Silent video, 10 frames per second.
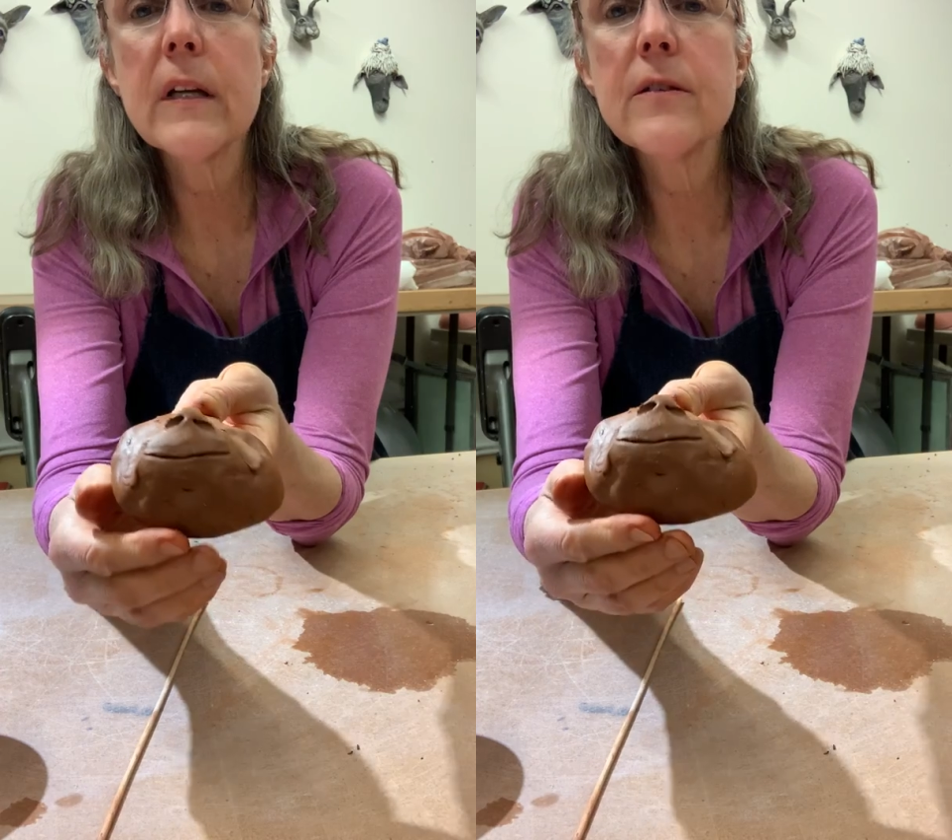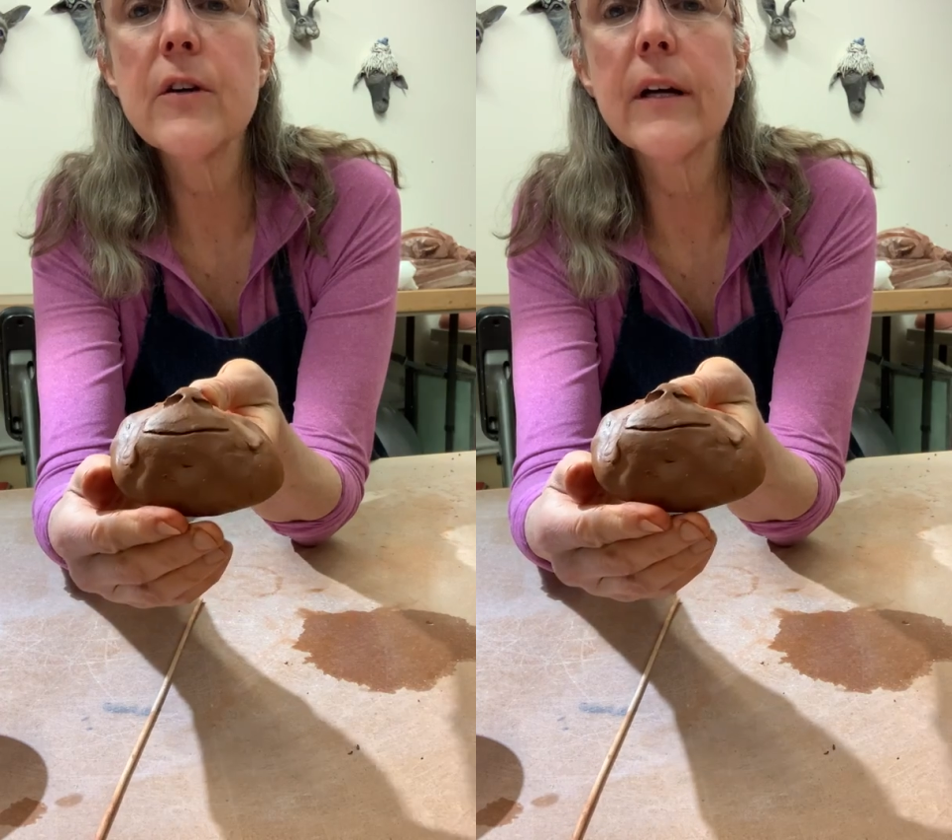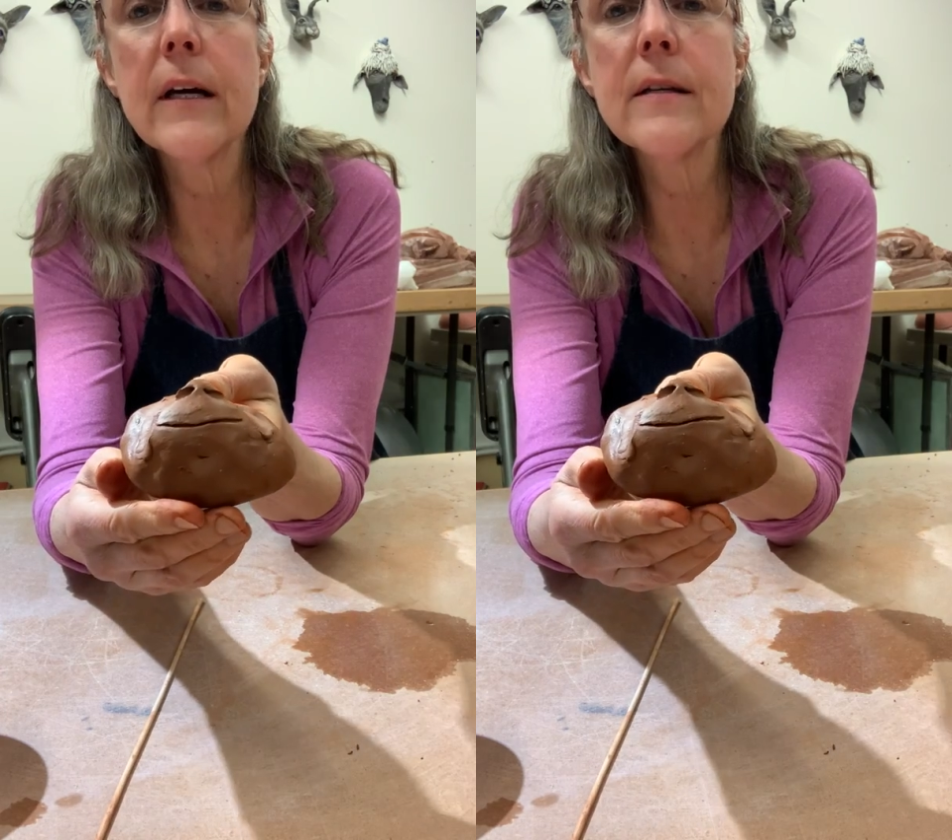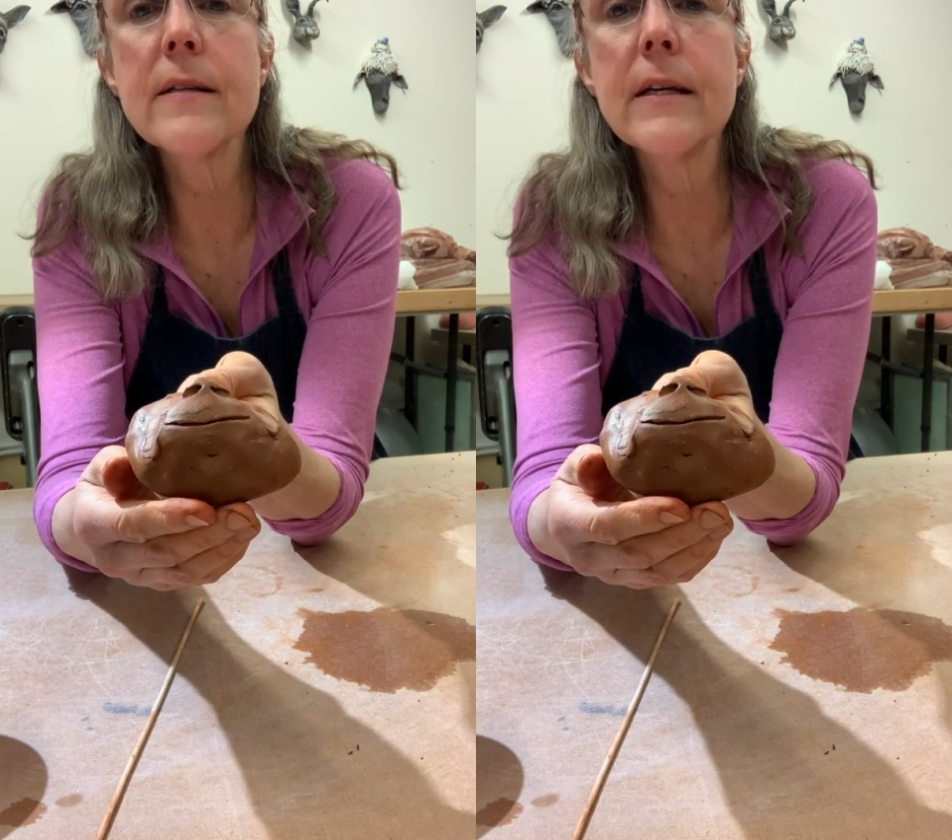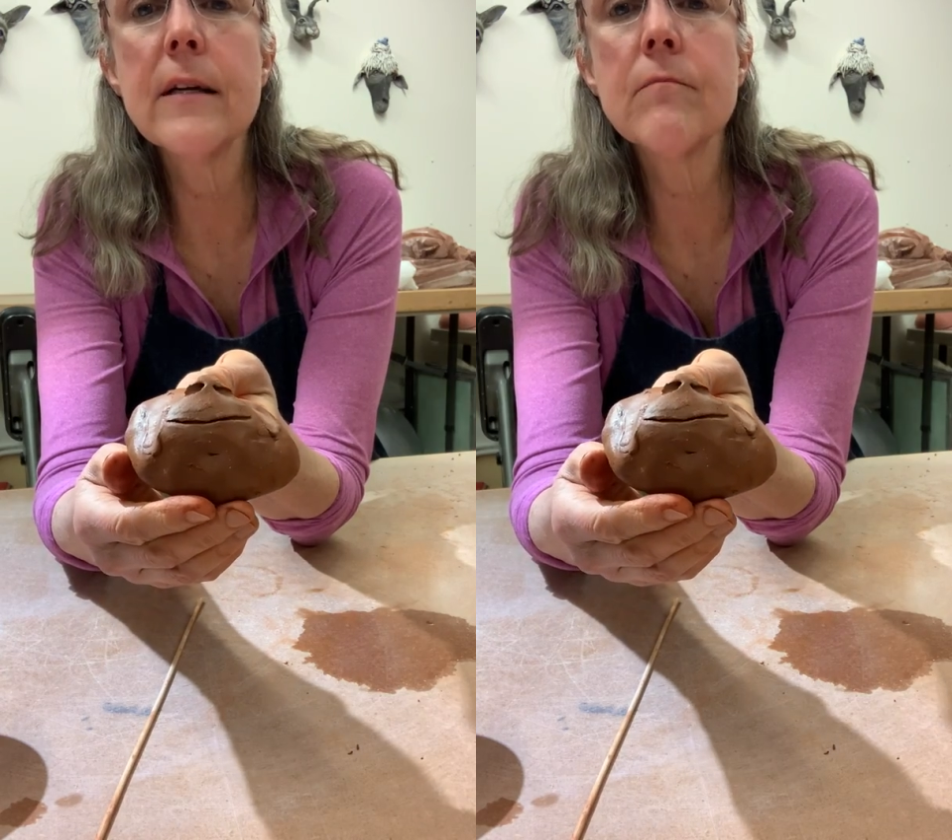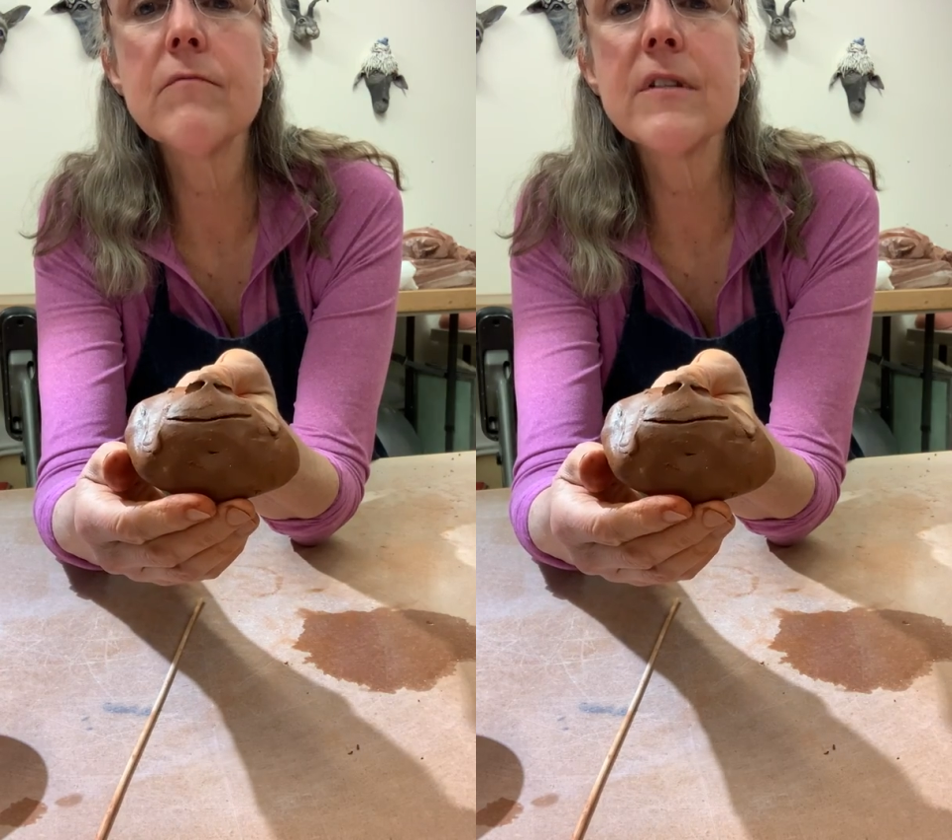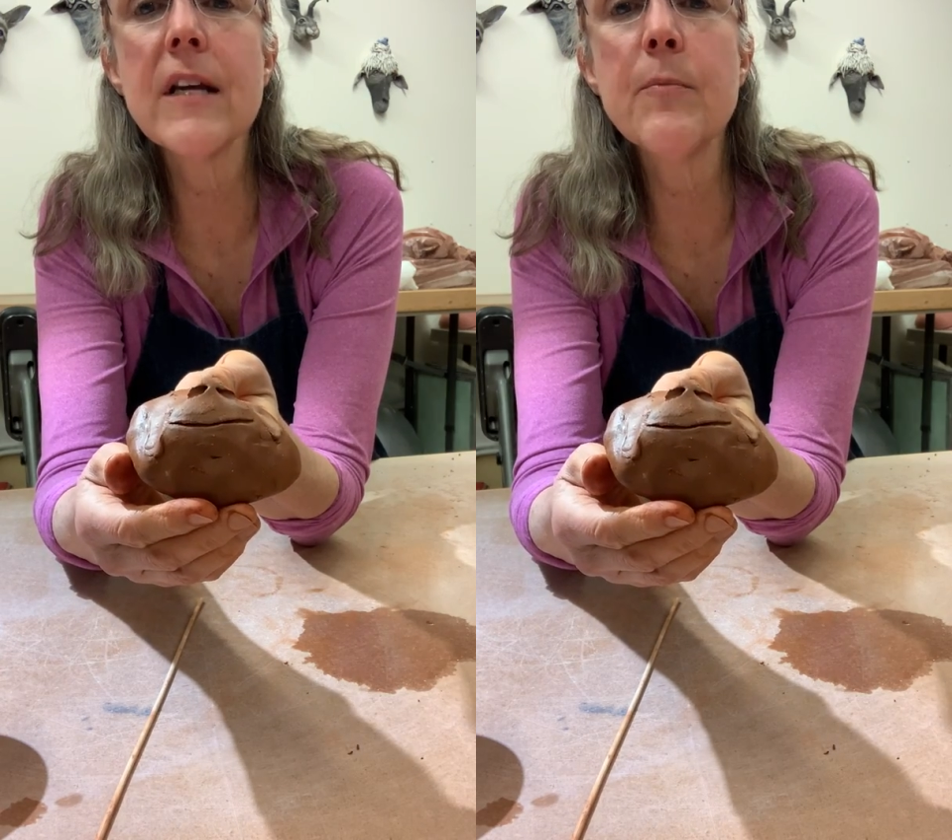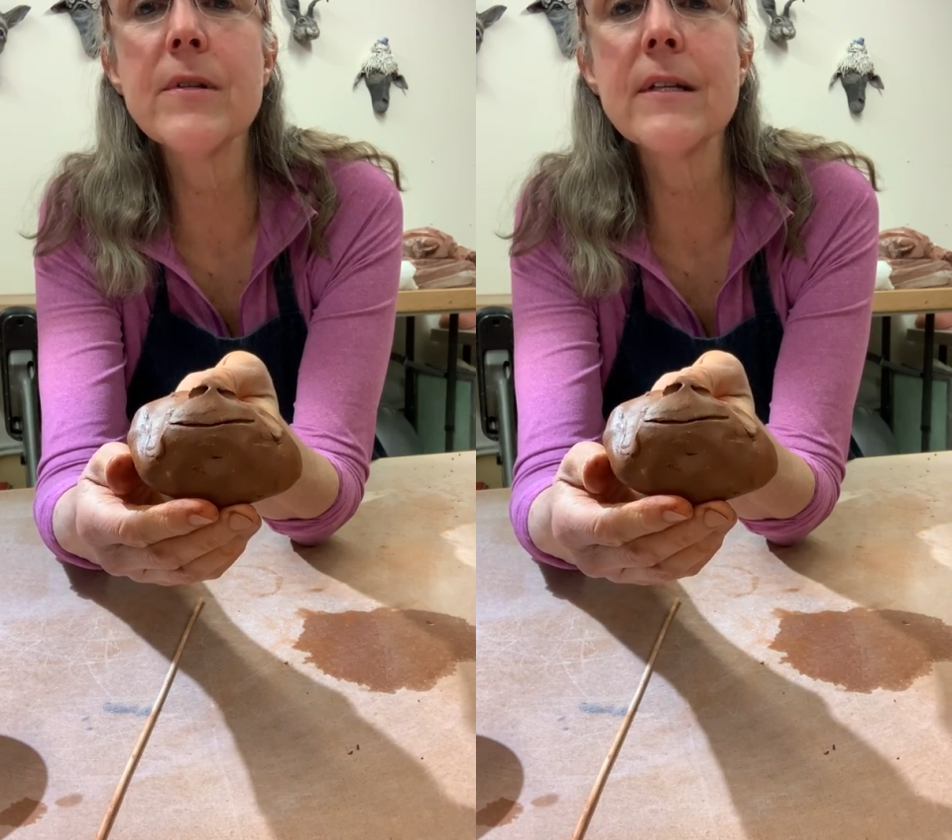So you kind of see
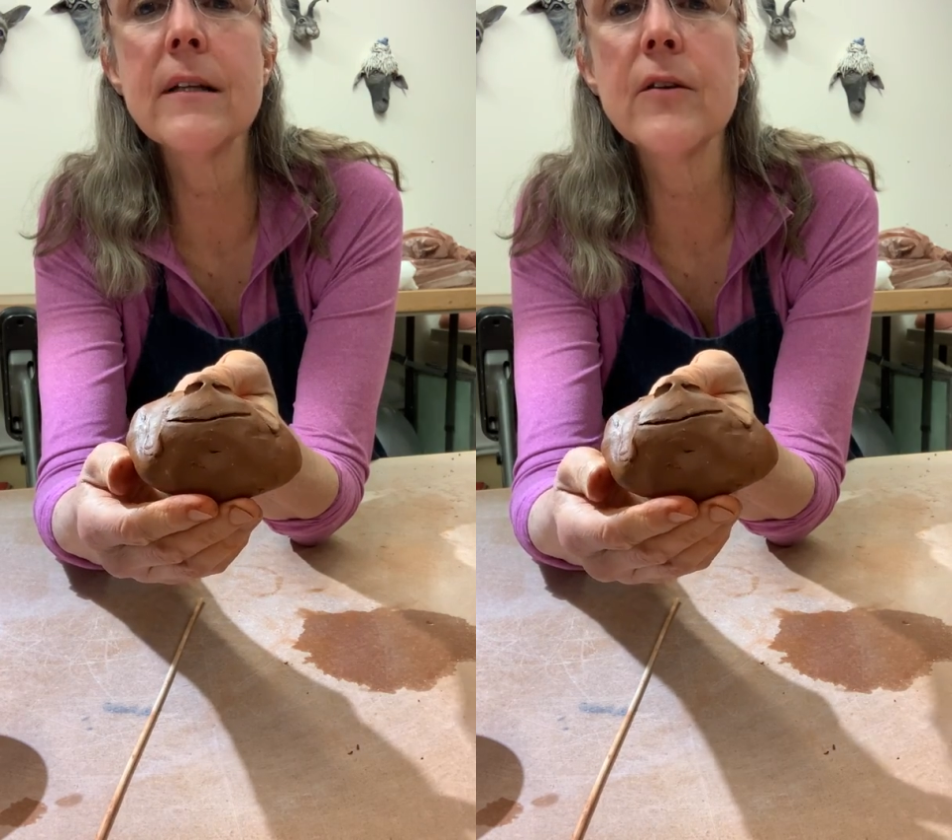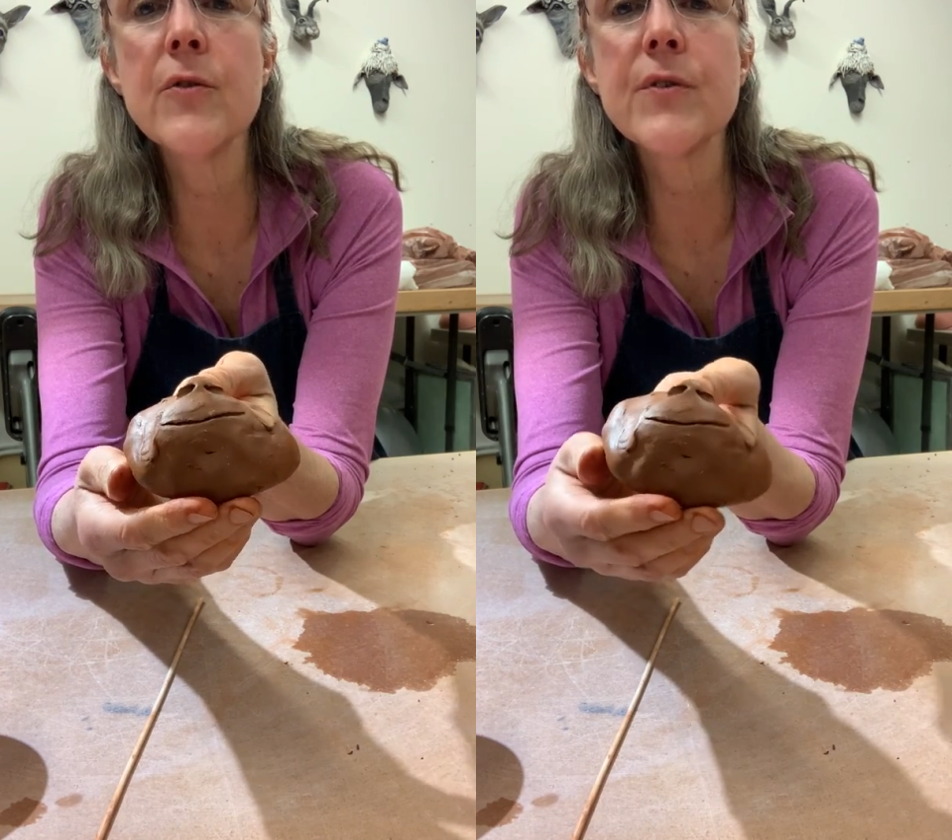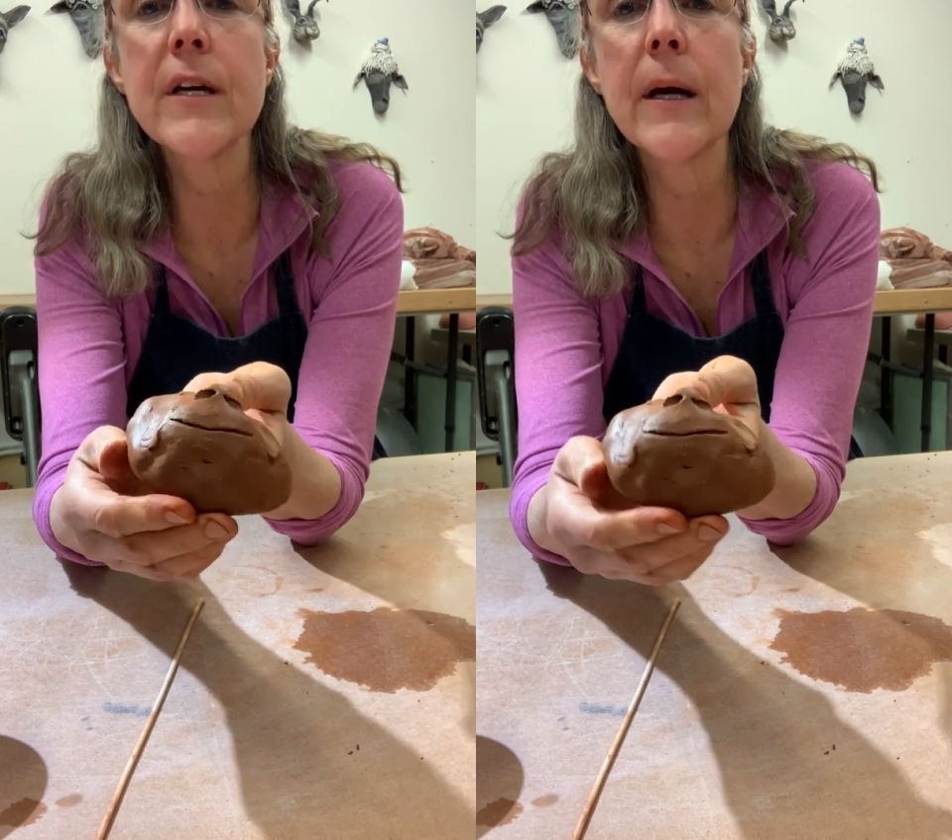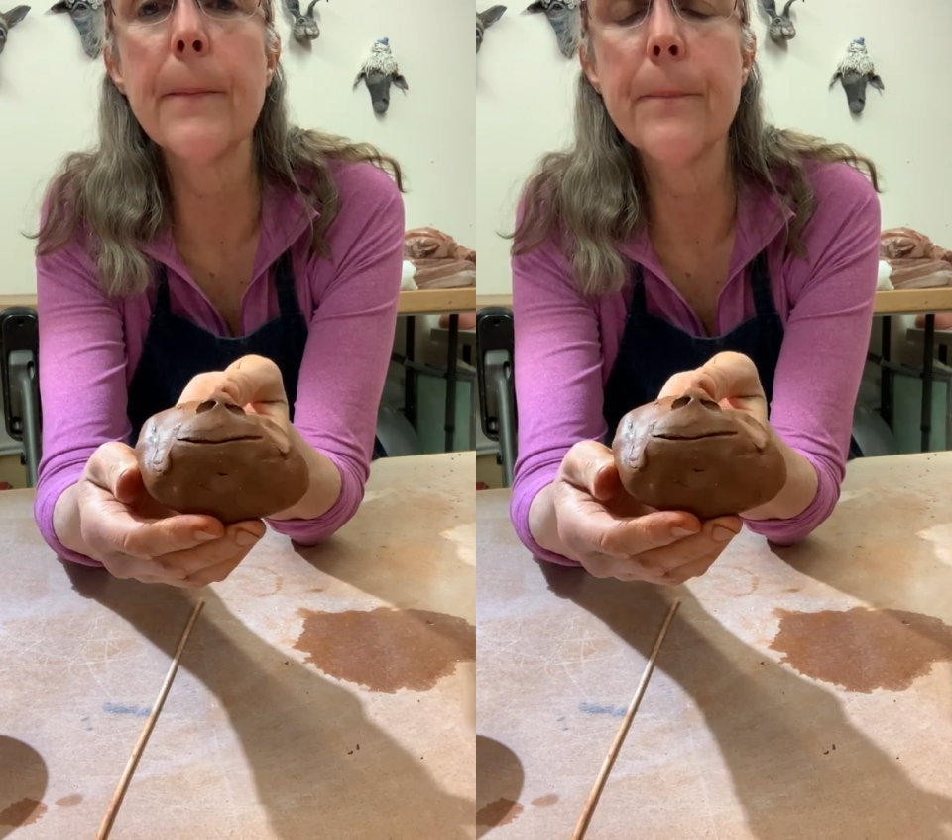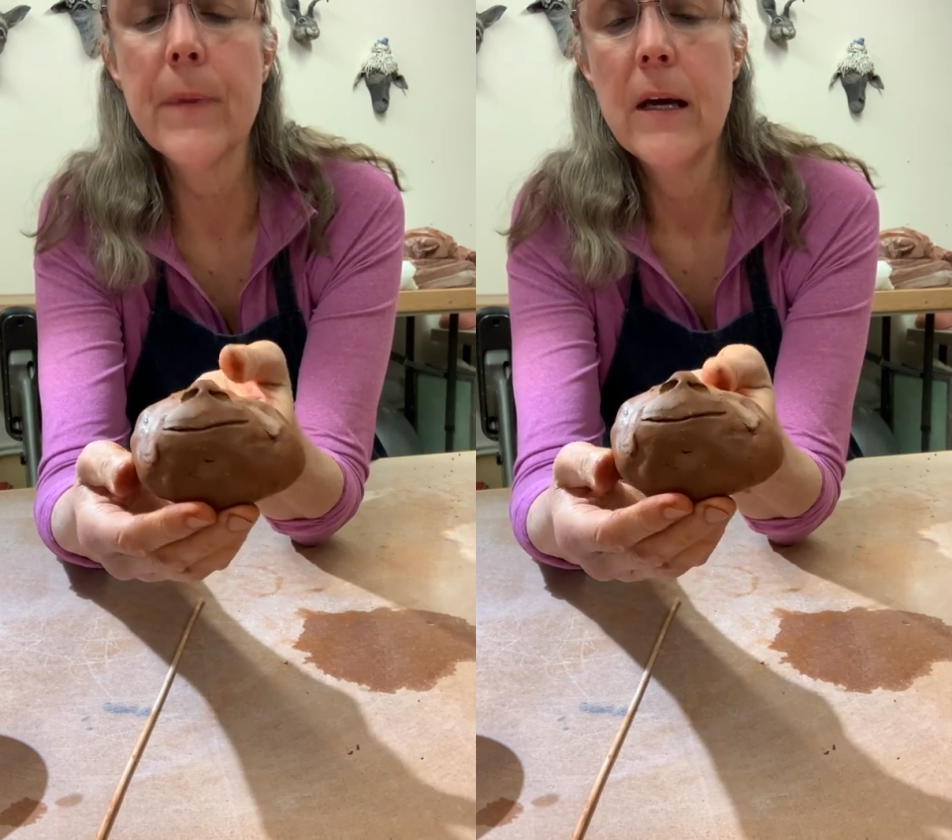up his little nose there.